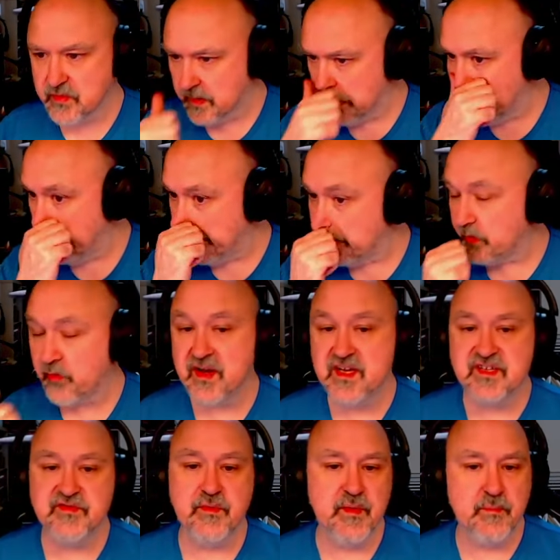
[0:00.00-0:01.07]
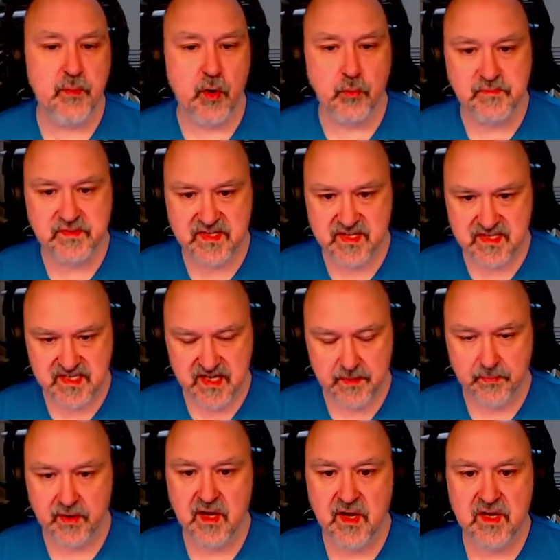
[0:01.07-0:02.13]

uh, increase from the bulb to the tip.